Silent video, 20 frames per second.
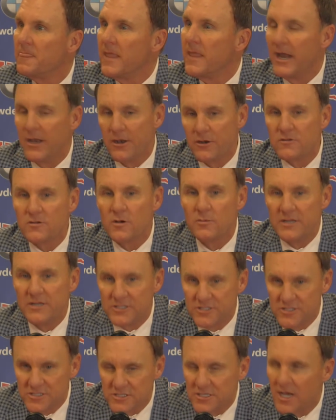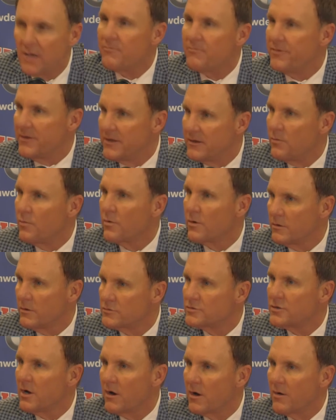and there's going to be something that we're going
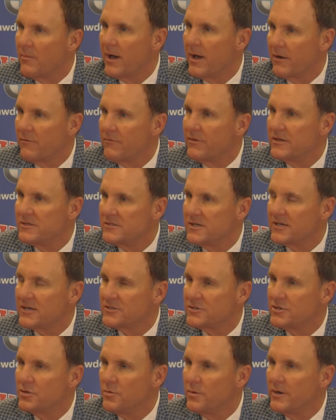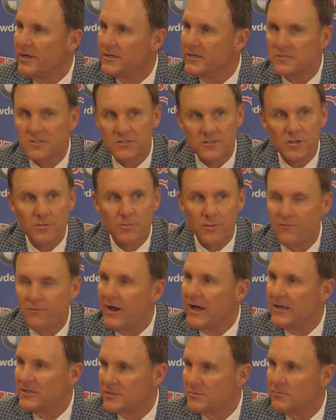to talk about over these next two weeks that's going to
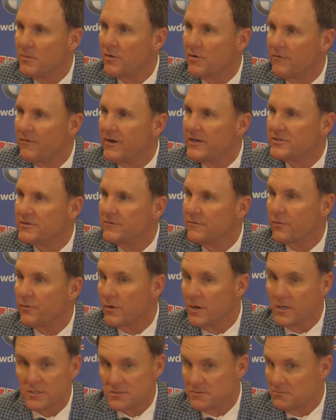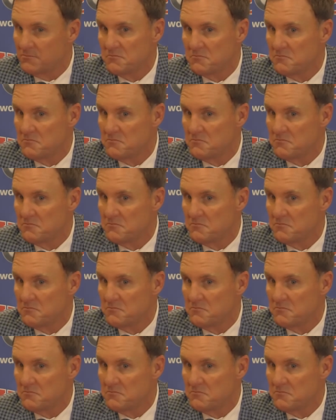provide some motivation for us.